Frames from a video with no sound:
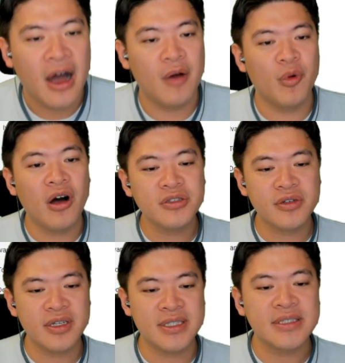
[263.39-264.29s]
I'm
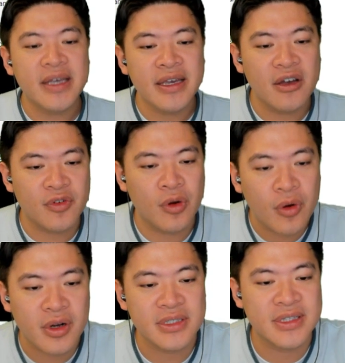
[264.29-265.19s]
also going to say, of
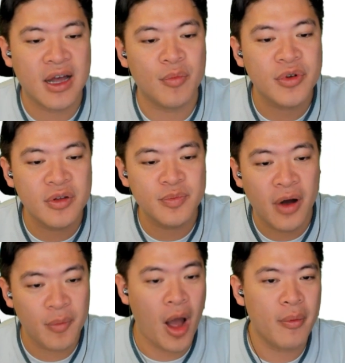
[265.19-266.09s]
course, that I'm going
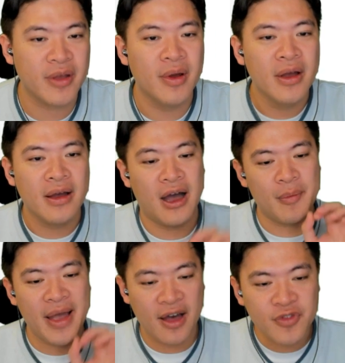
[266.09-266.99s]
to probably
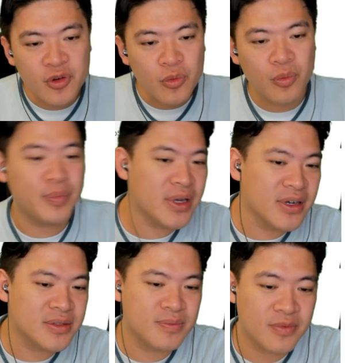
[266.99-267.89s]
after,
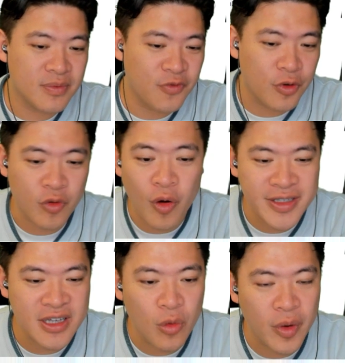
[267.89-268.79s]
because for the
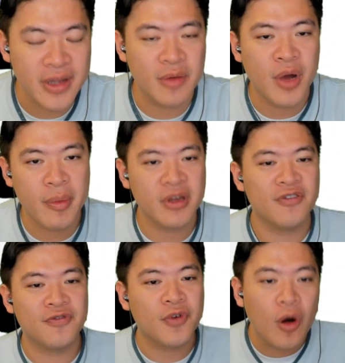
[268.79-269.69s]
coins that win, I'm probably
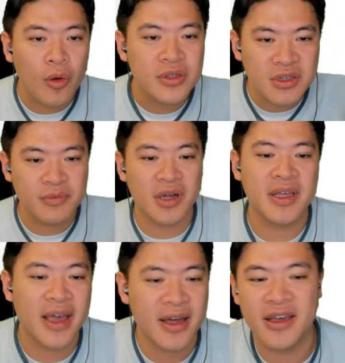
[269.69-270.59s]
going to throw some
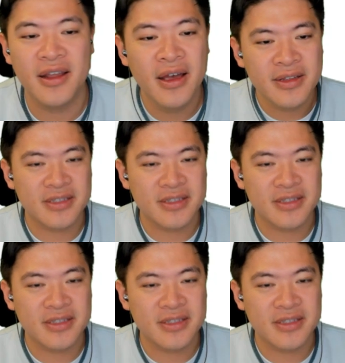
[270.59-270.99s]
money at it.